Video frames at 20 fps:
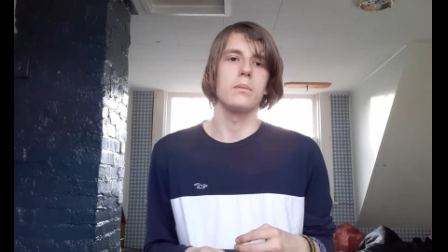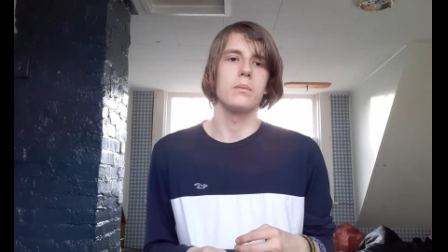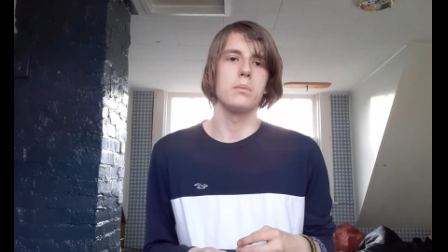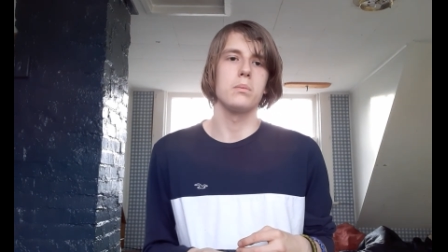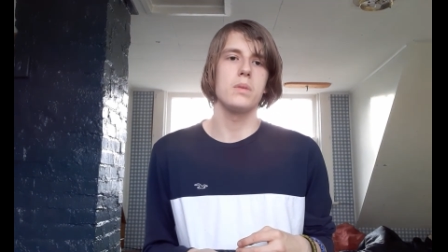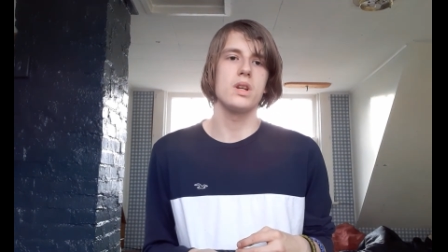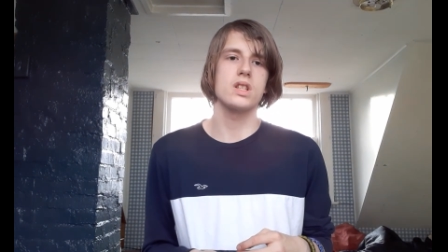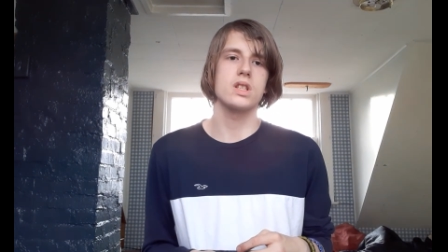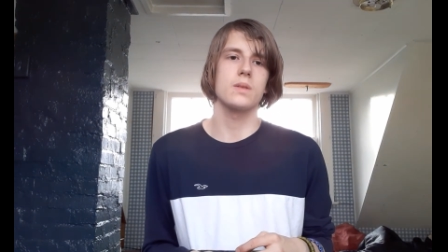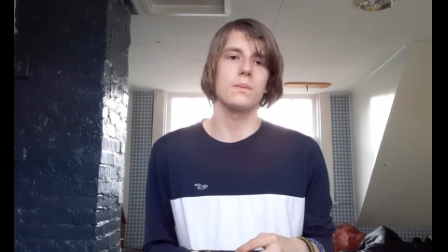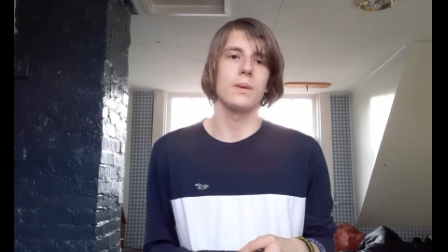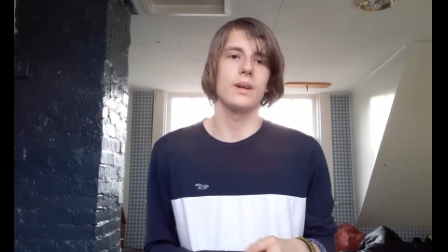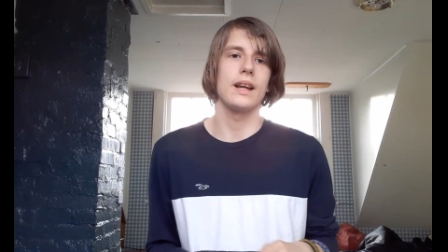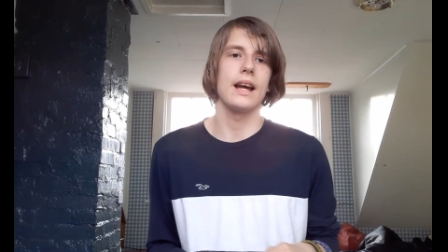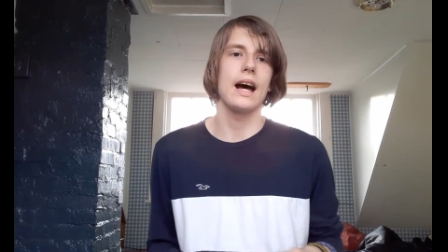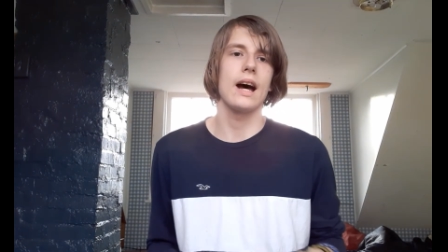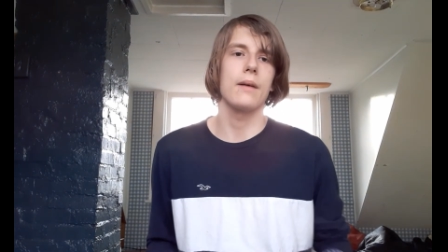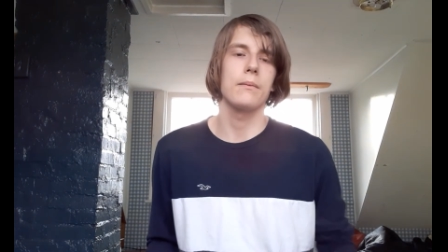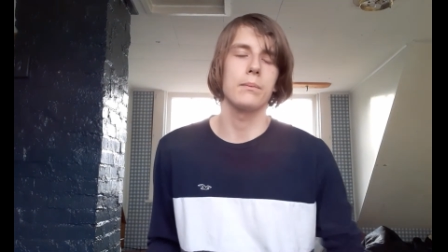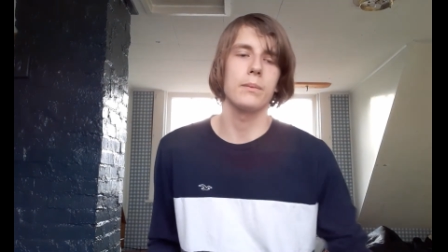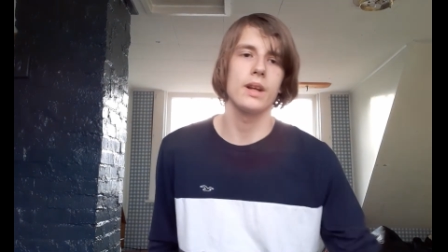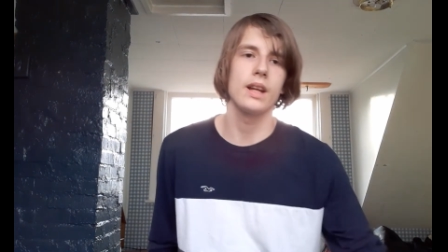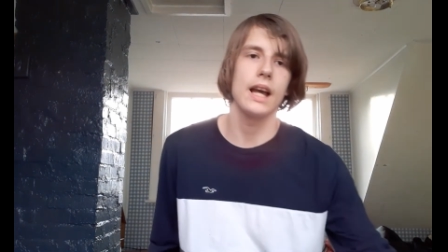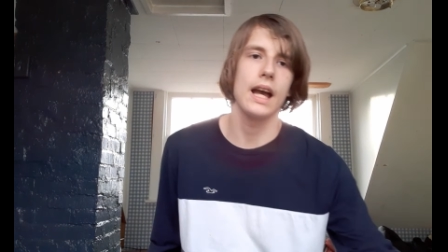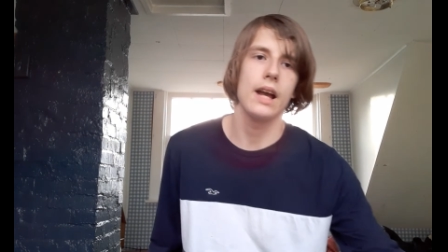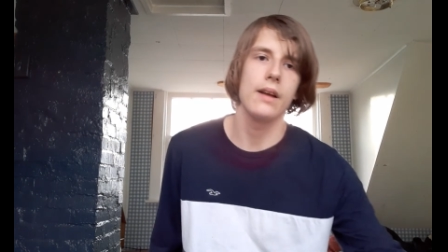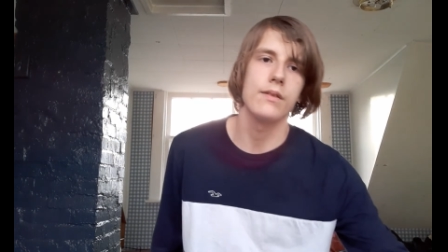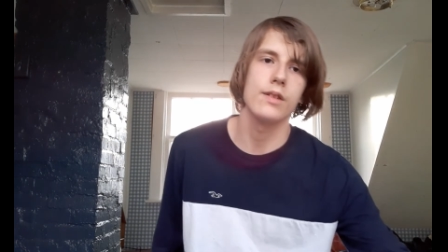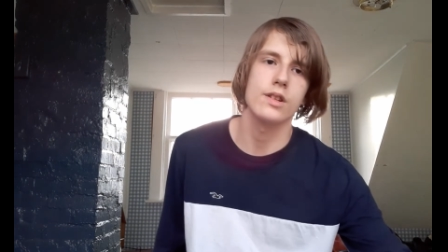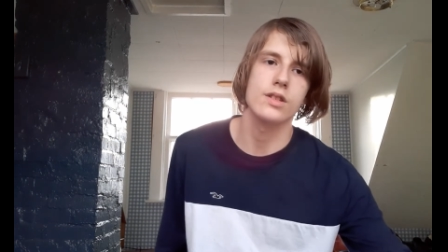
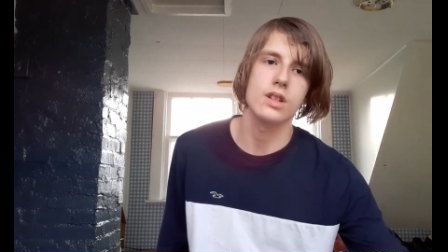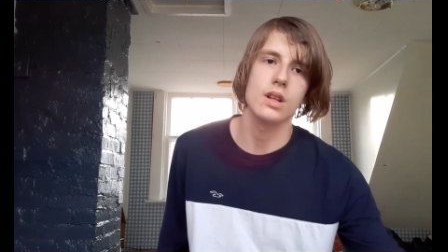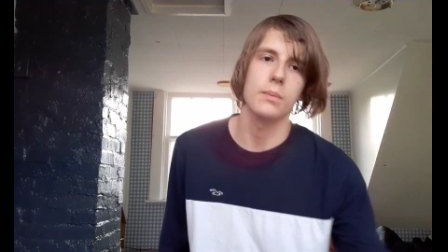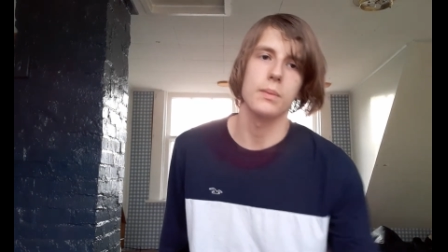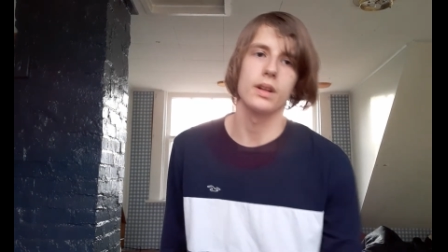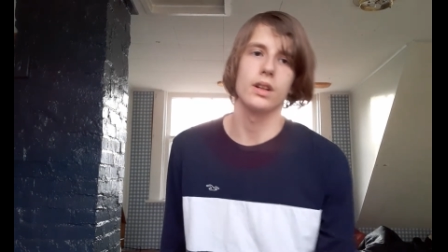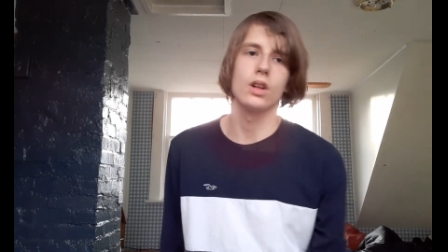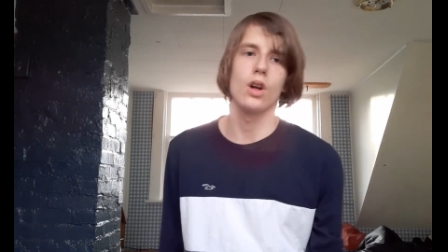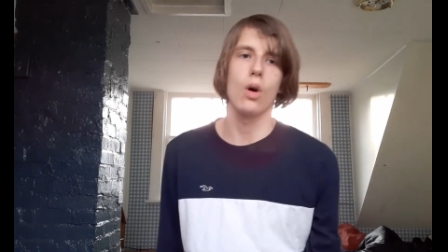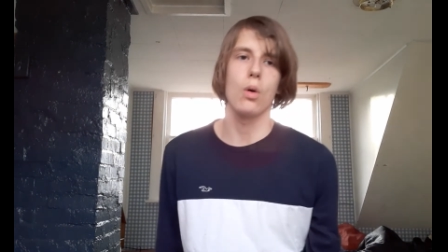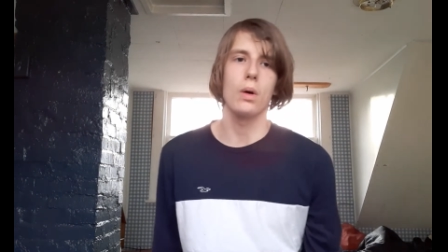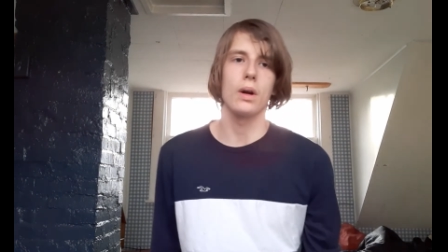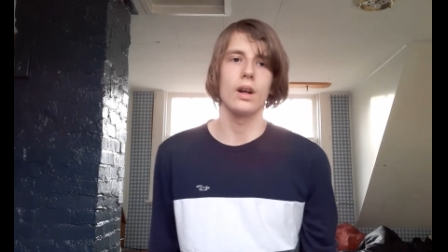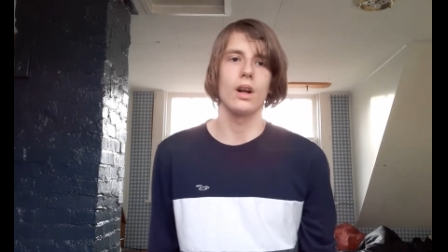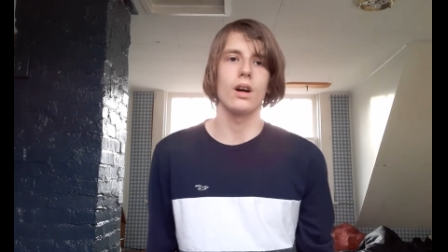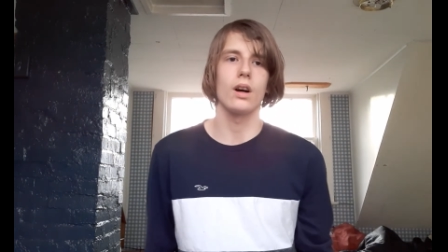misbehaviors have been going